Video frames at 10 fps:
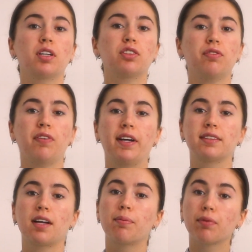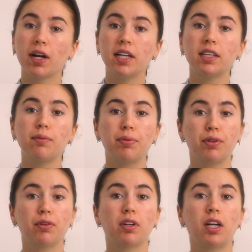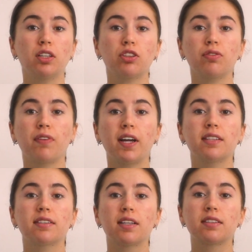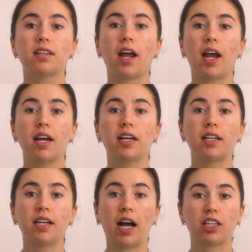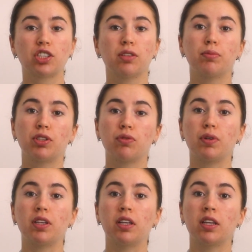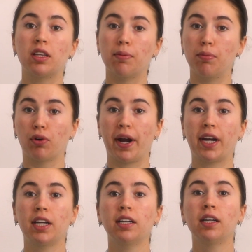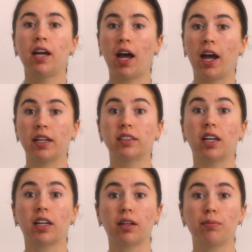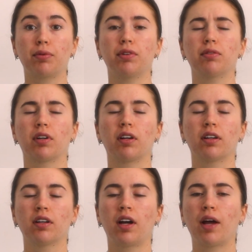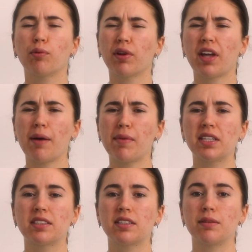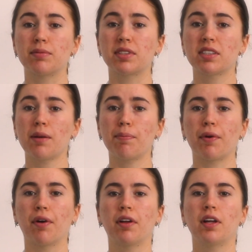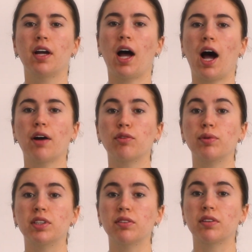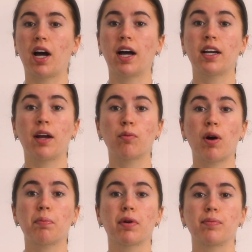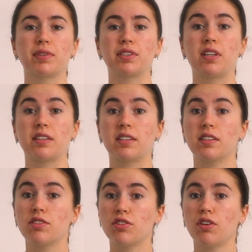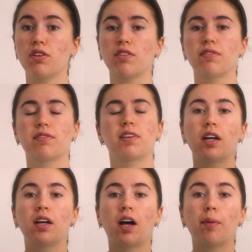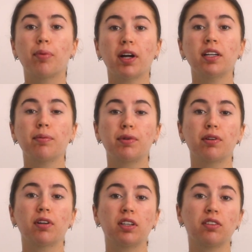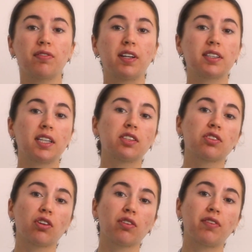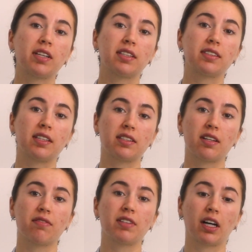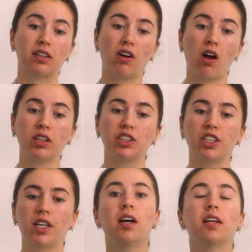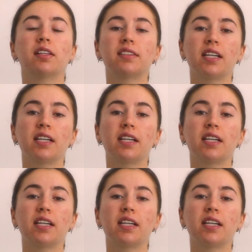interface? A brain-computer interface is a connection between the brain and a computer. And while that might seem simple, how do we do that? And what purpose does it serve? A brain-computer interface can serve as assistive technology. This